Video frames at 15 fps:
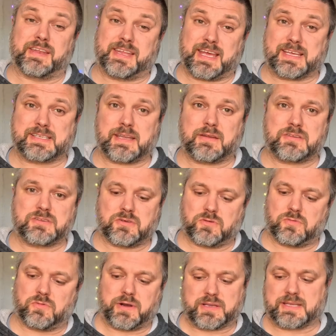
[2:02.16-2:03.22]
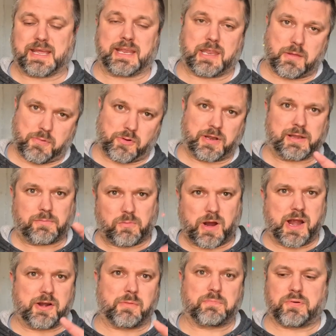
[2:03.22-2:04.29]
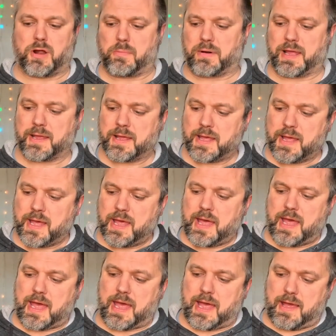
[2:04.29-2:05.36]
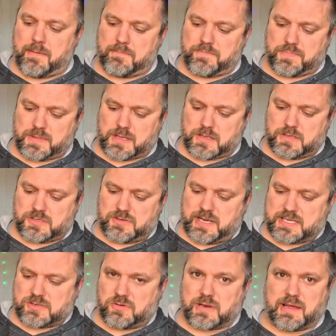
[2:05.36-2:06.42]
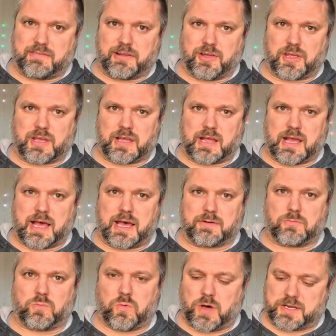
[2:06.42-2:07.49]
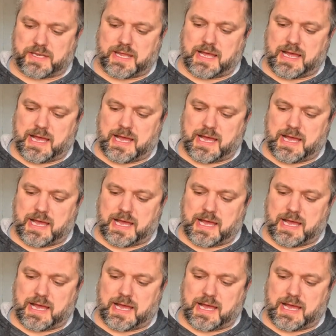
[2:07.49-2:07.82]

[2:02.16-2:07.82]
the testing, so once I get in the boat like wired up properly. So let's go and have a look at what